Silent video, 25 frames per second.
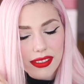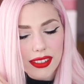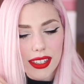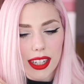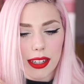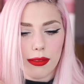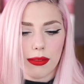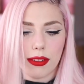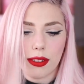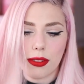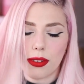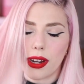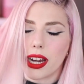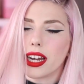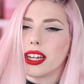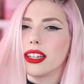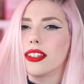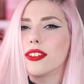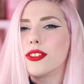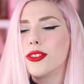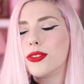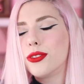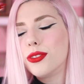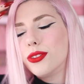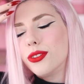I'm
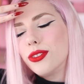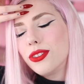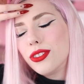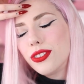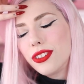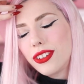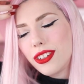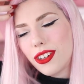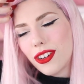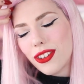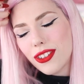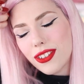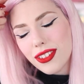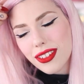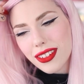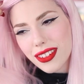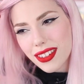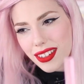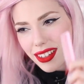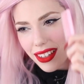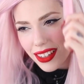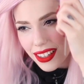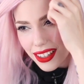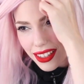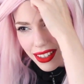trying to
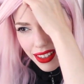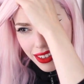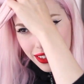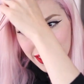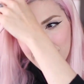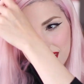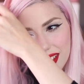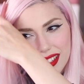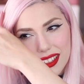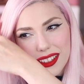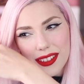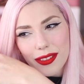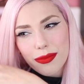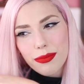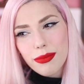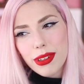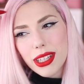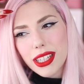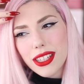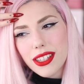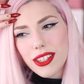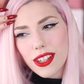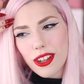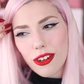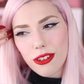not
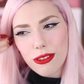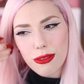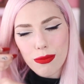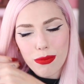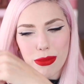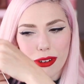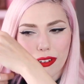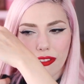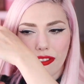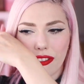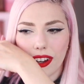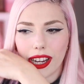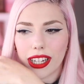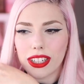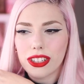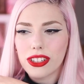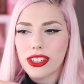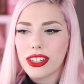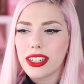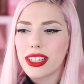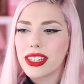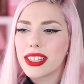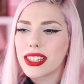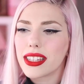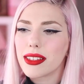be so
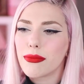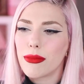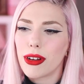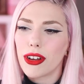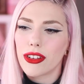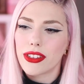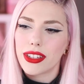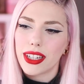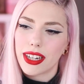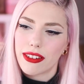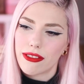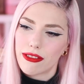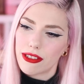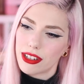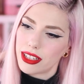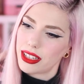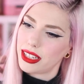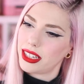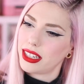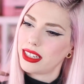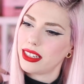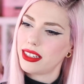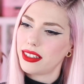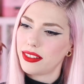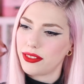perfectionist about
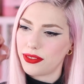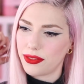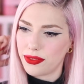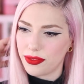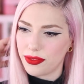everything.